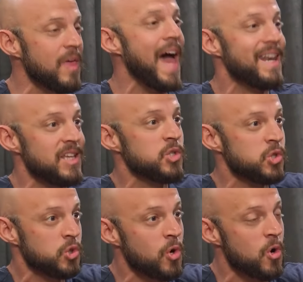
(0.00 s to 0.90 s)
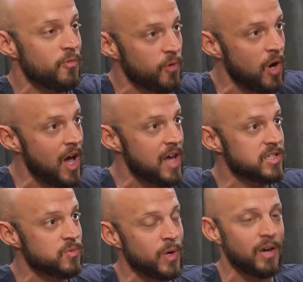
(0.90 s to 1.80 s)
that is true for
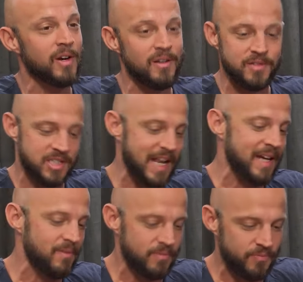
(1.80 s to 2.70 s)
us. We're in state.